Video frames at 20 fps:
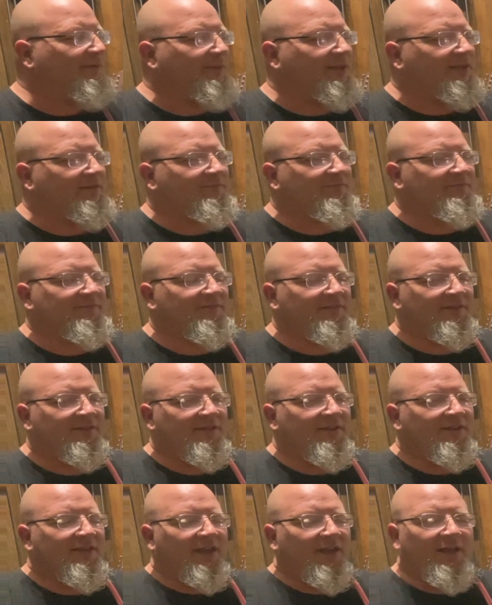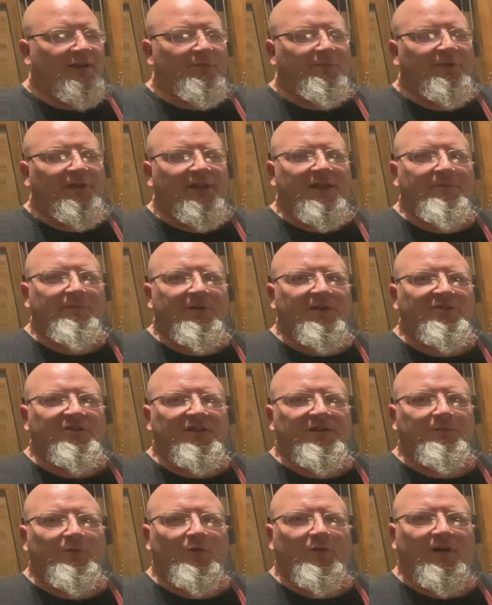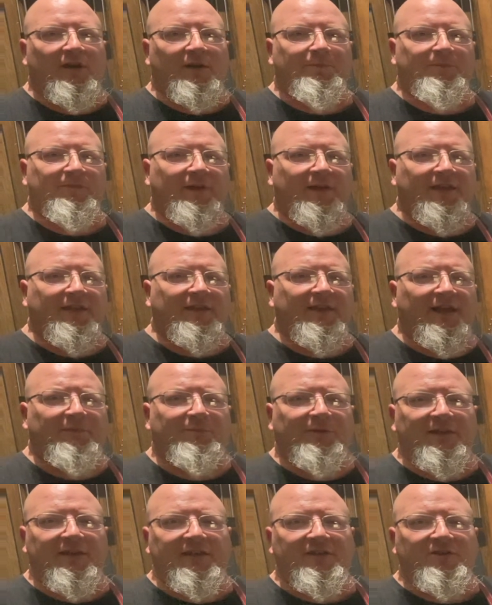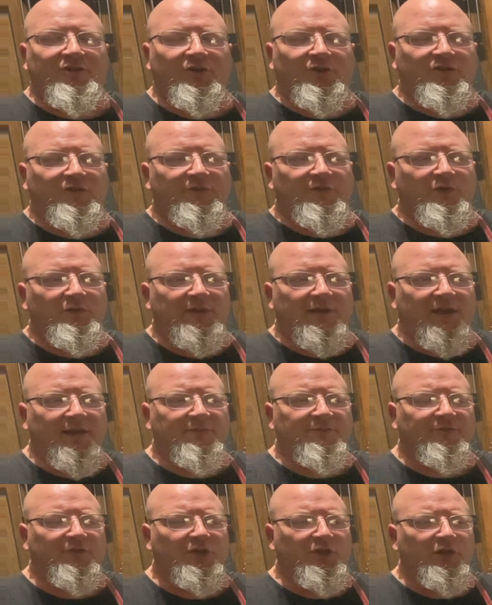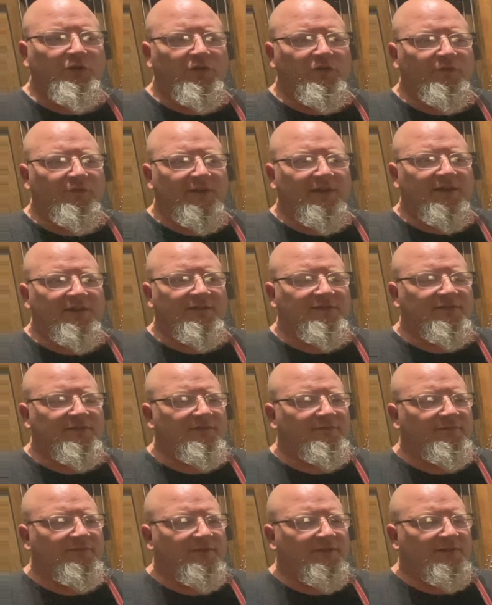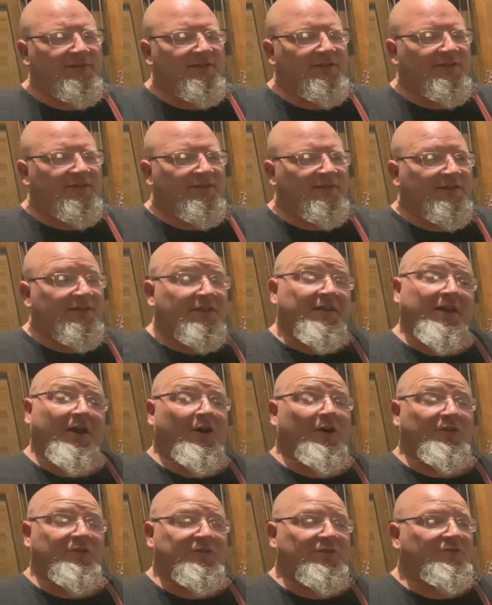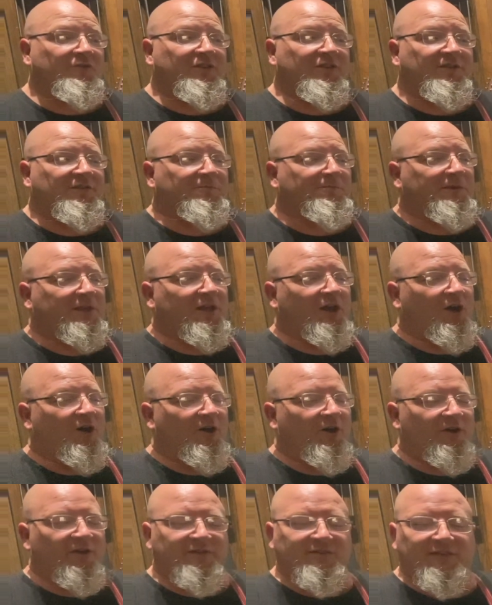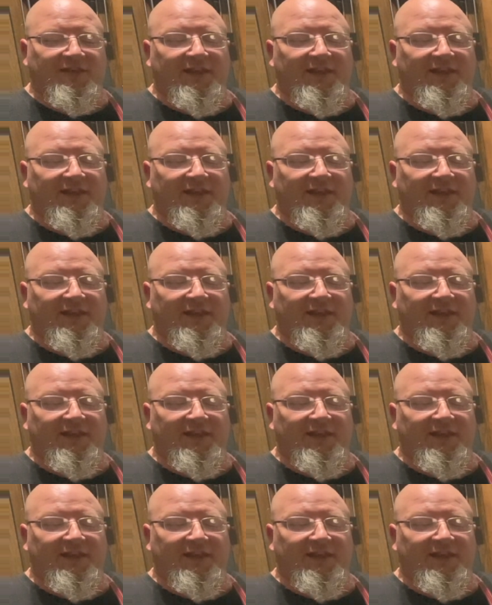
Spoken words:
I mean, I don't play it much anymore. I played it in church a few times for youth events, and also just because.